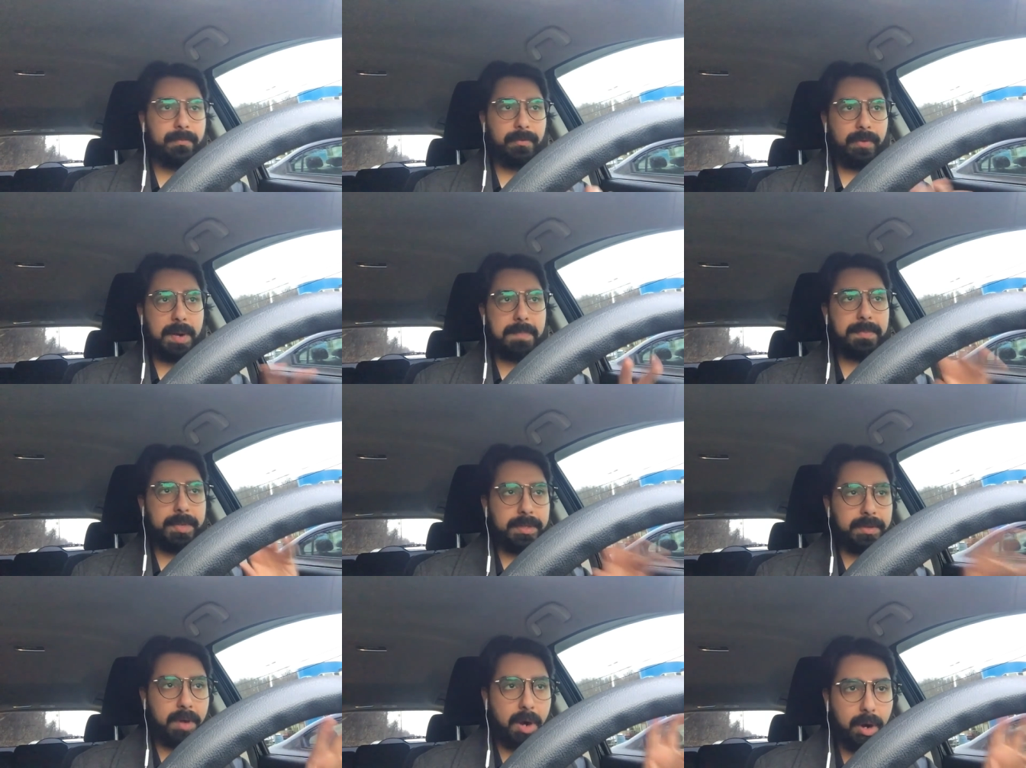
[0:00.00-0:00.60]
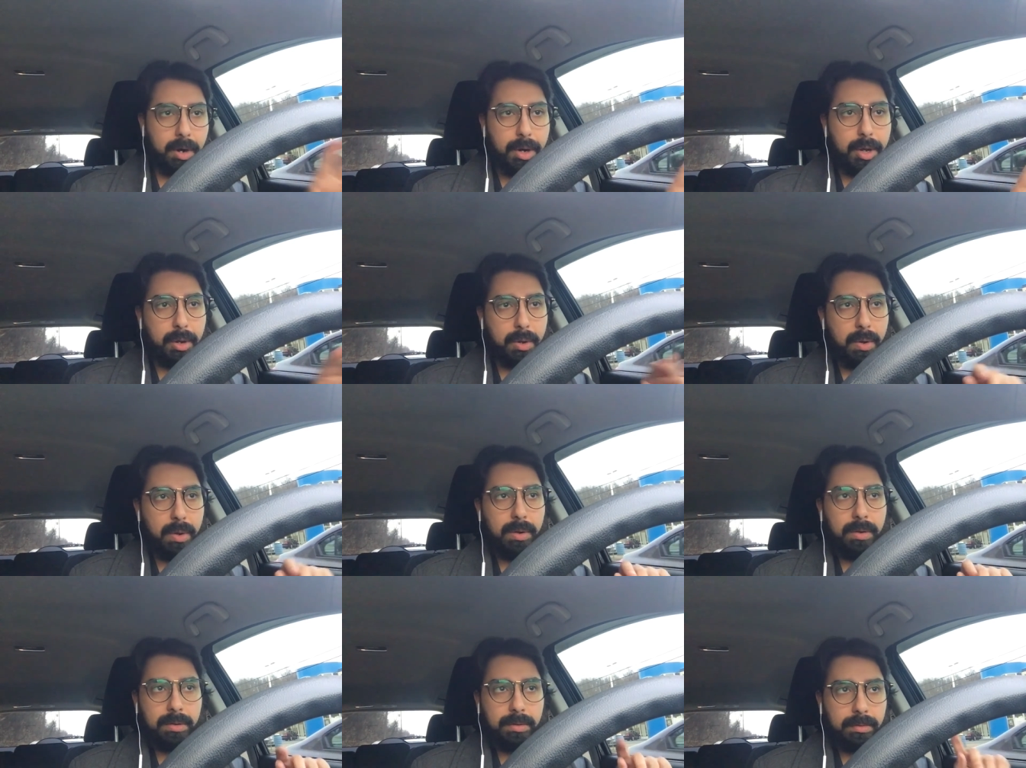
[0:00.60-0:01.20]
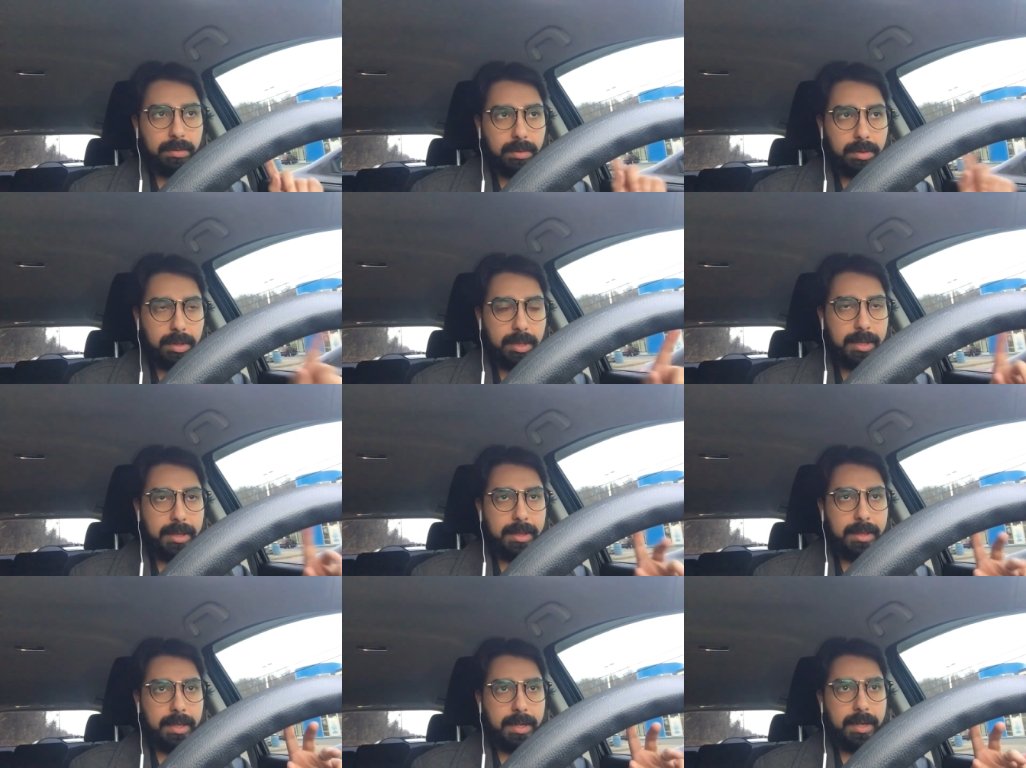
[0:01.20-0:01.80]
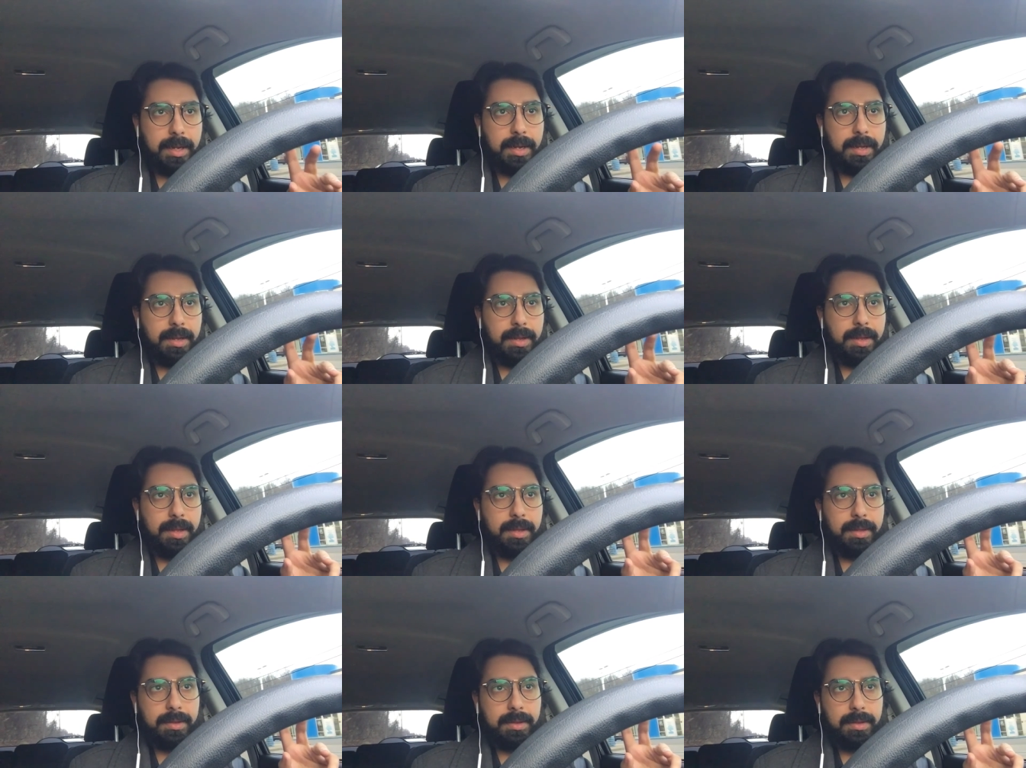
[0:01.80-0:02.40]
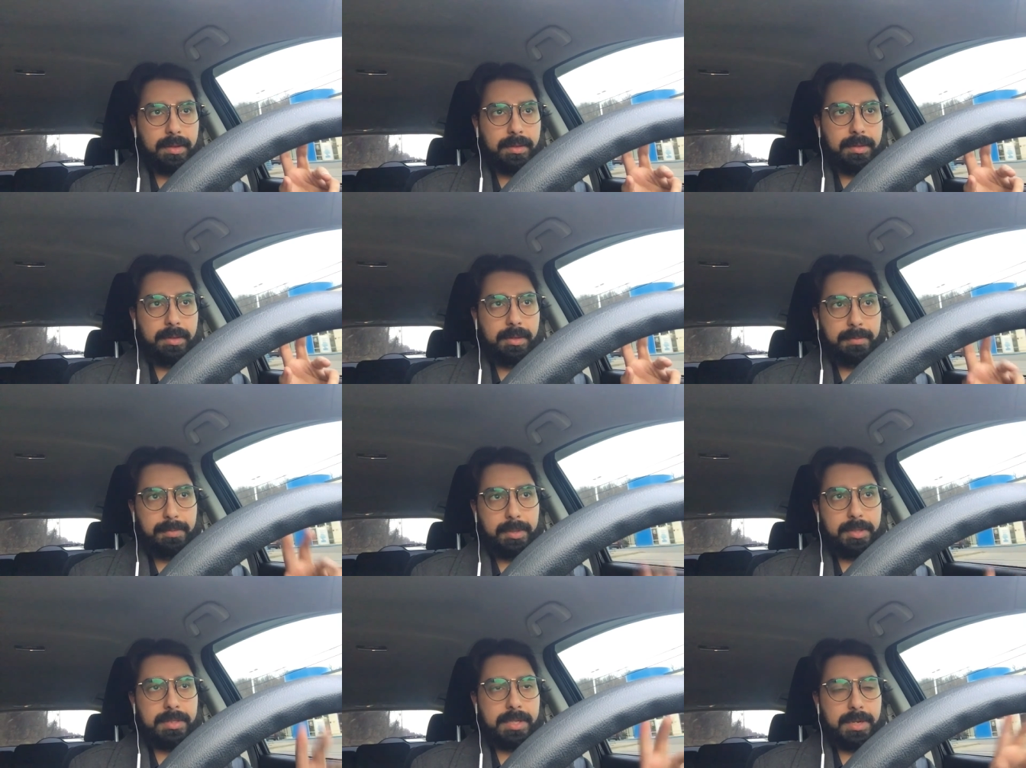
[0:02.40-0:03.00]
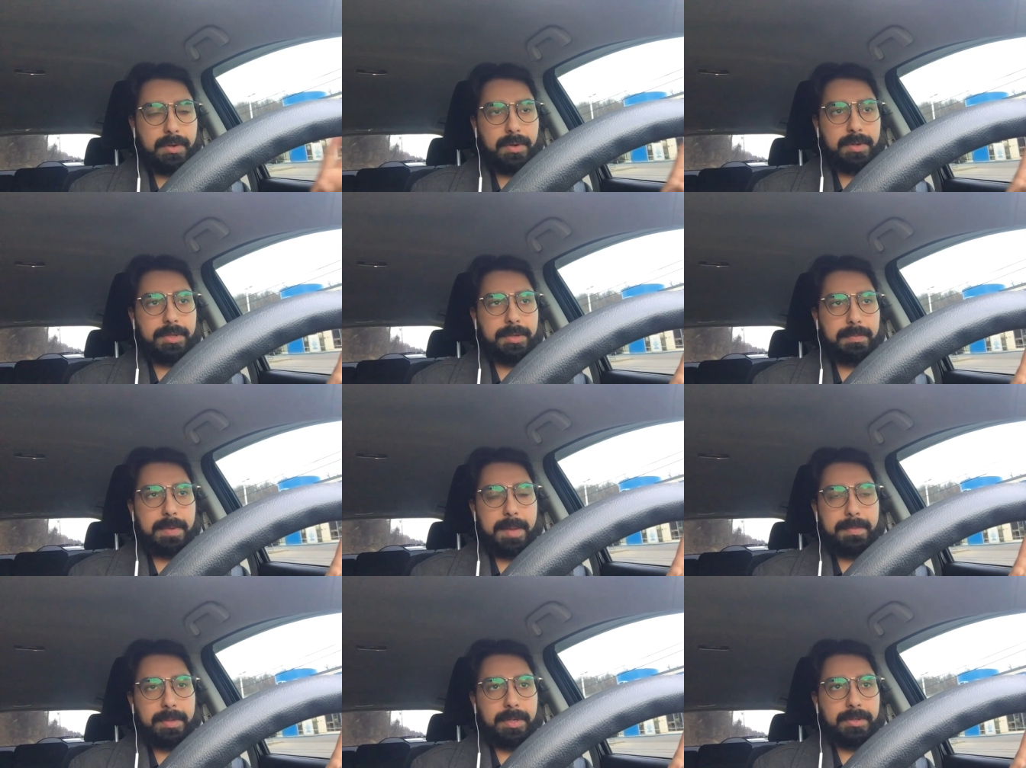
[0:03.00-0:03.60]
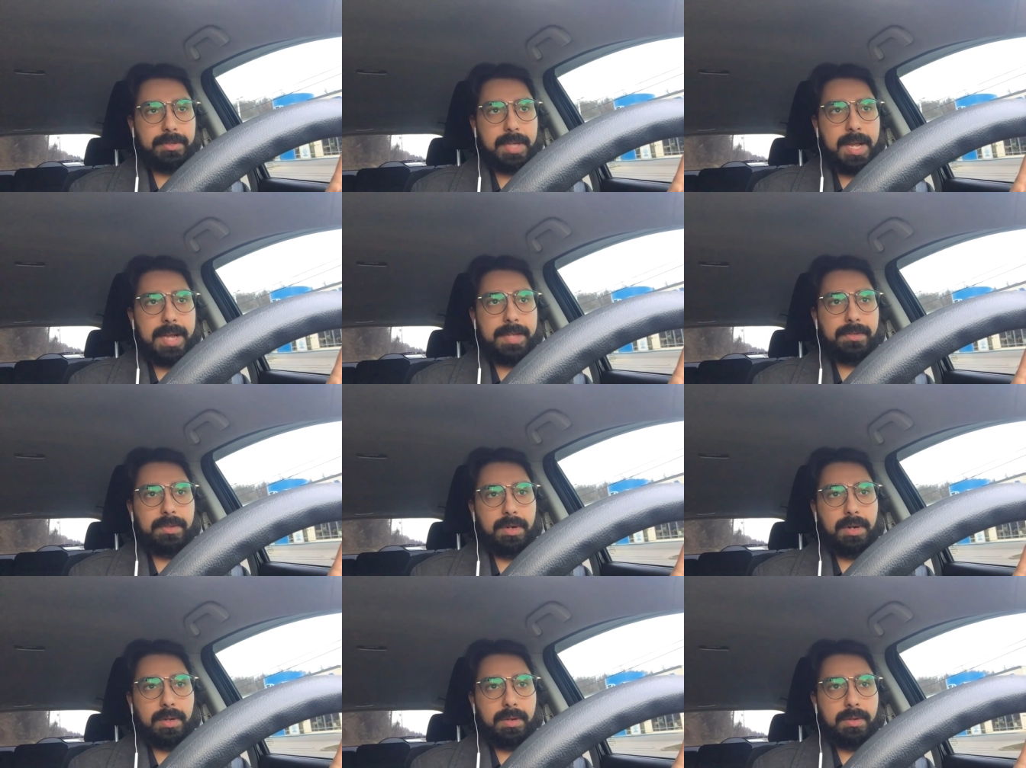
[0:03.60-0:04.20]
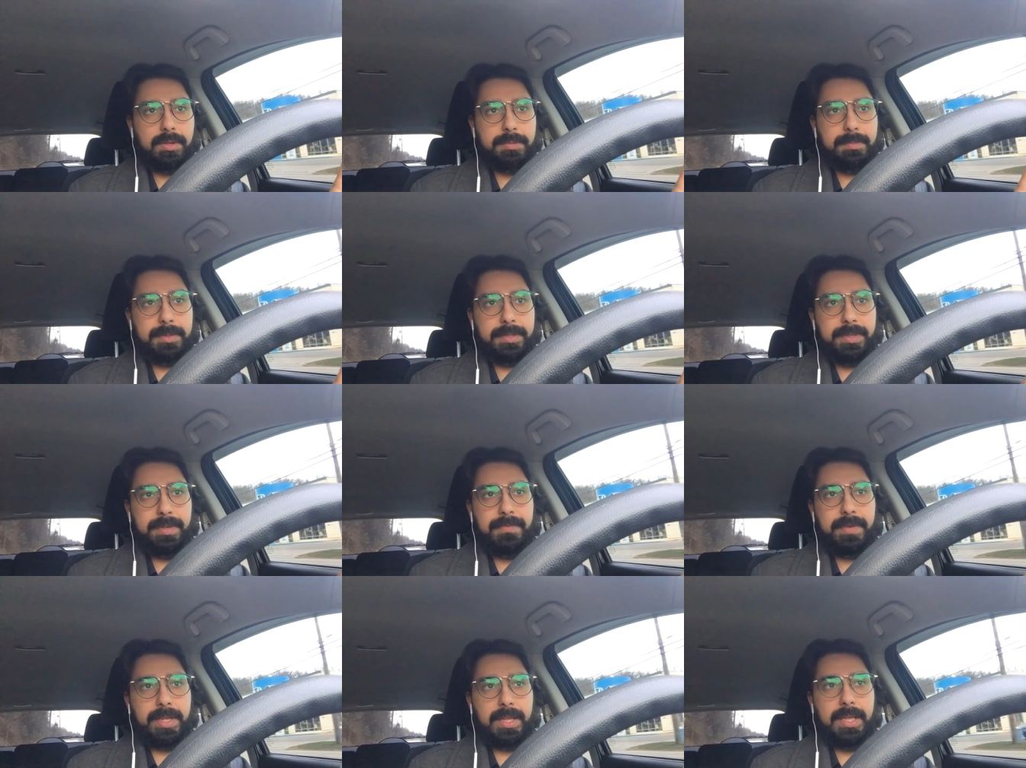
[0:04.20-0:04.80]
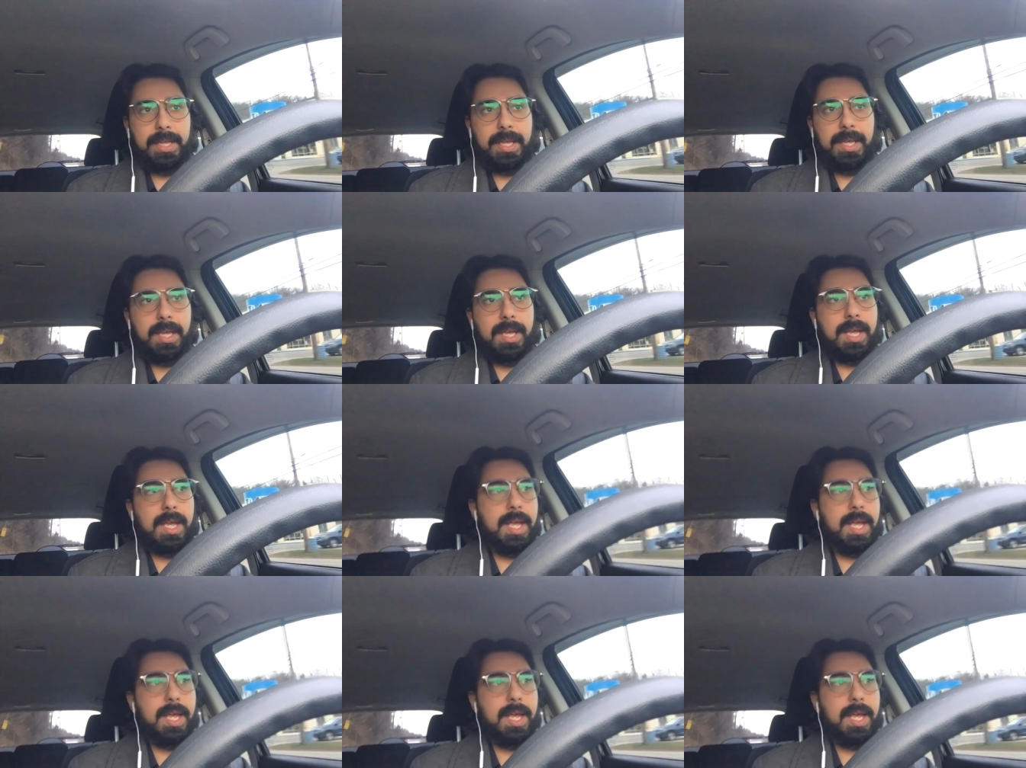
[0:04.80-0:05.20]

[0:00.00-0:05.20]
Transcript: from this article, the, the, the, the person that wrote the popular science article specifically